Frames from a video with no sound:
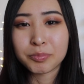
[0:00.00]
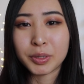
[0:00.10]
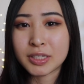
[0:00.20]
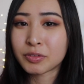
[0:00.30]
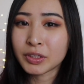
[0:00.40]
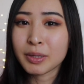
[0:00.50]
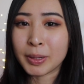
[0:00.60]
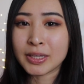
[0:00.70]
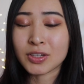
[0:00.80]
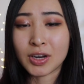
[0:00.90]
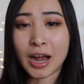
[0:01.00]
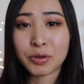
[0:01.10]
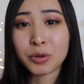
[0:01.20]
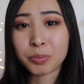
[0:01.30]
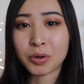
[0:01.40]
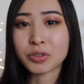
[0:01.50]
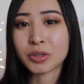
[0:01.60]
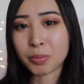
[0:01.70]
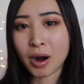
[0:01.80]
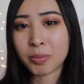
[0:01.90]
because it really depends on how you approach
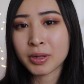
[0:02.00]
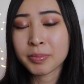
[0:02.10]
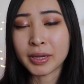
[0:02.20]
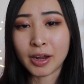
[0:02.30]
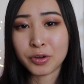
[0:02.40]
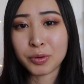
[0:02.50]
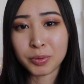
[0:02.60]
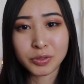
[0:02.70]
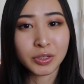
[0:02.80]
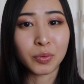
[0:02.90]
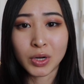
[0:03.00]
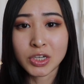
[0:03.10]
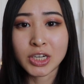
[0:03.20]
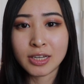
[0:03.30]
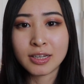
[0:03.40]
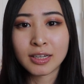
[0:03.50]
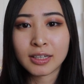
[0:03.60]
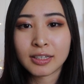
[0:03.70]
the problem and how you approach the question.